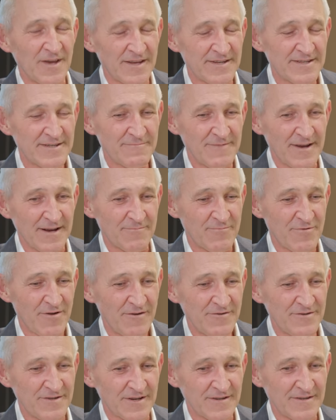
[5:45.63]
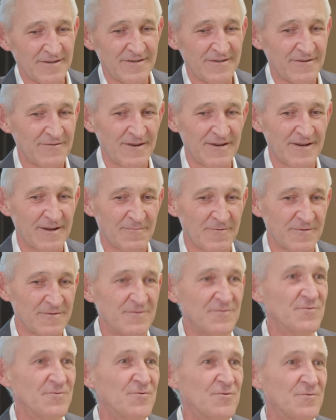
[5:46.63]
estimate a project is you end up with
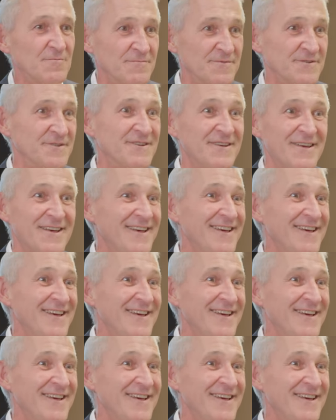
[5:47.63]
norms.